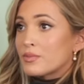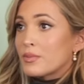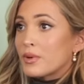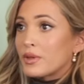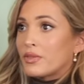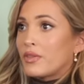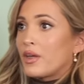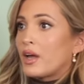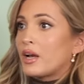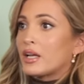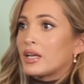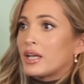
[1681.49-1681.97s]

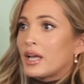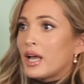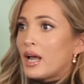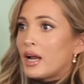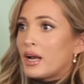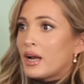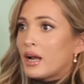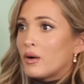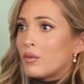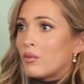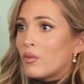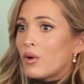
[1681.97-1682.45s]
But then
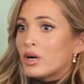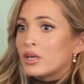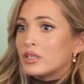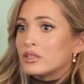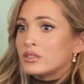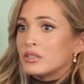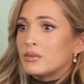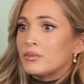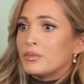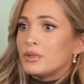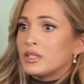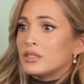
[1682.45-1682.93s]
again, I
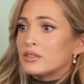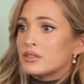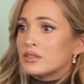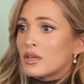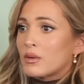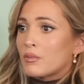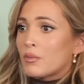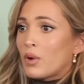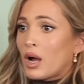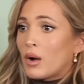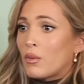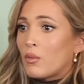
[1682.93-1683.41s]
wanted to be
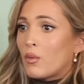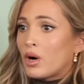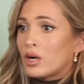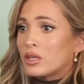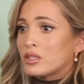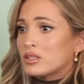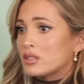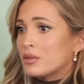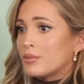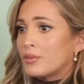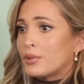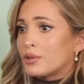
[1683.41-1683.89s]
some I
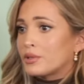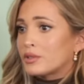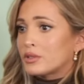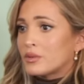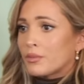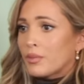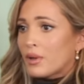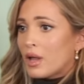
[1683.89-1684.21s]
wanted to build a